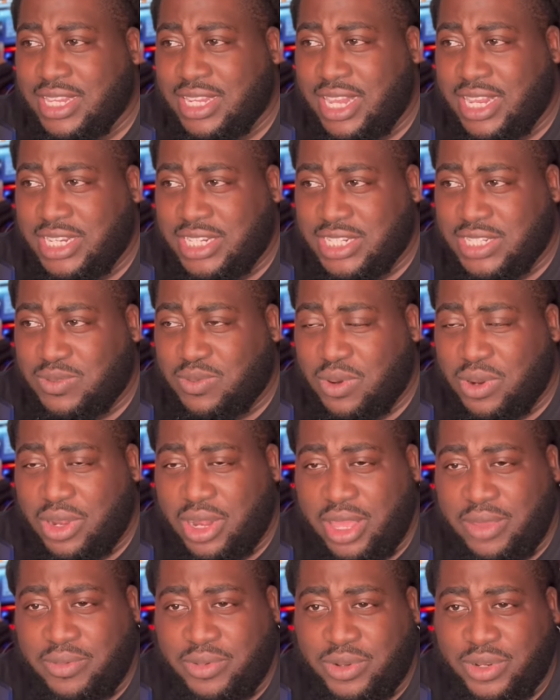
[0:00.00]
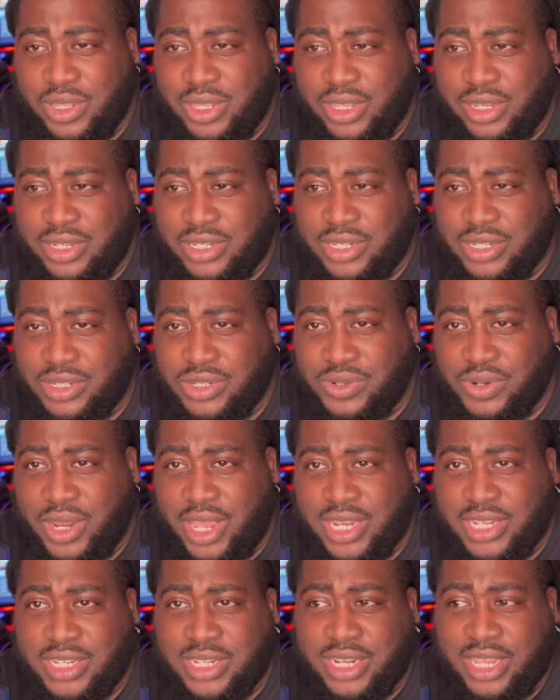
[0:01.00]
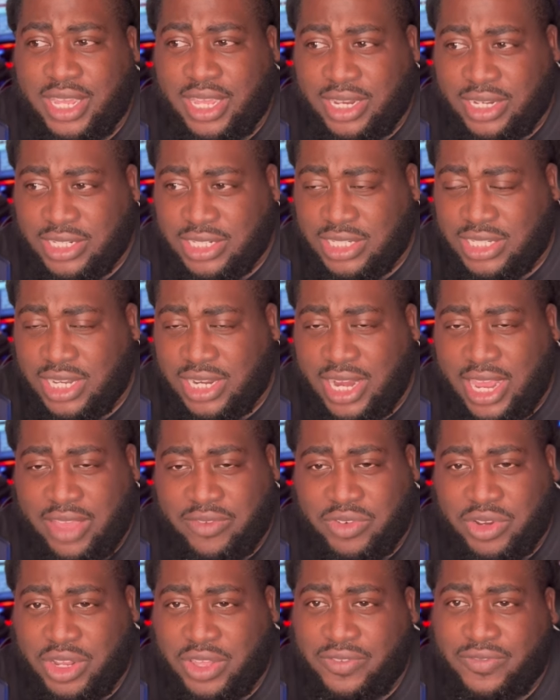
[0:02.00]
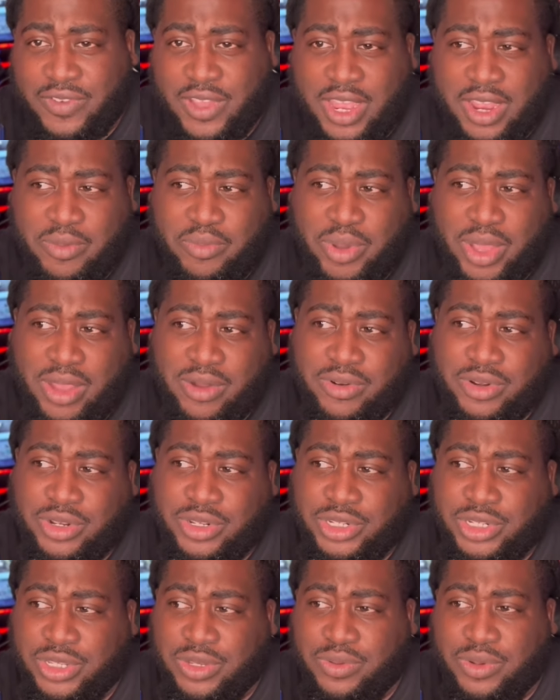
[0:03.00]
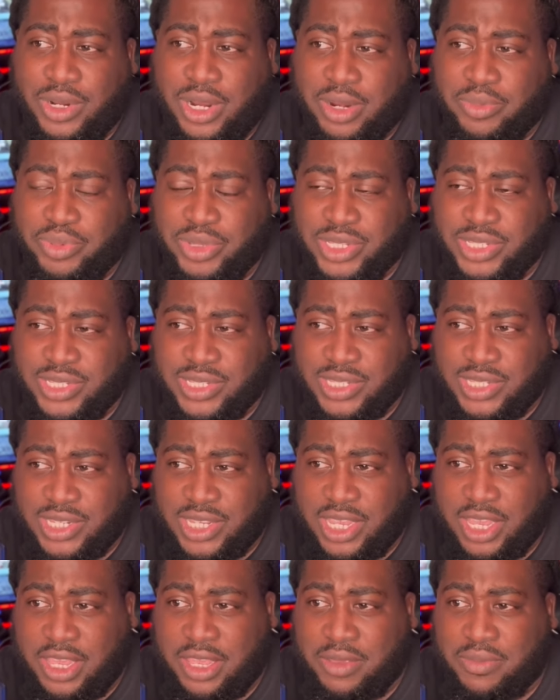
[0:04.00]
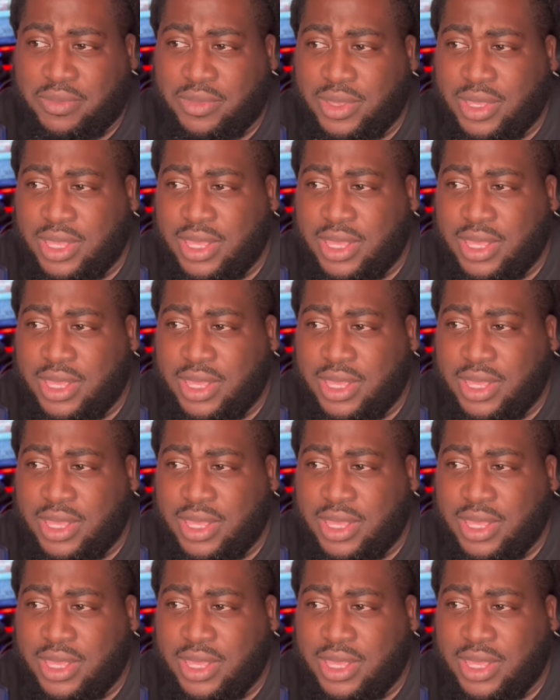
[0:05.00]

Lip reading: They just weren't able to do that today. Just didn't have enough firepower to deal with our Pistons team.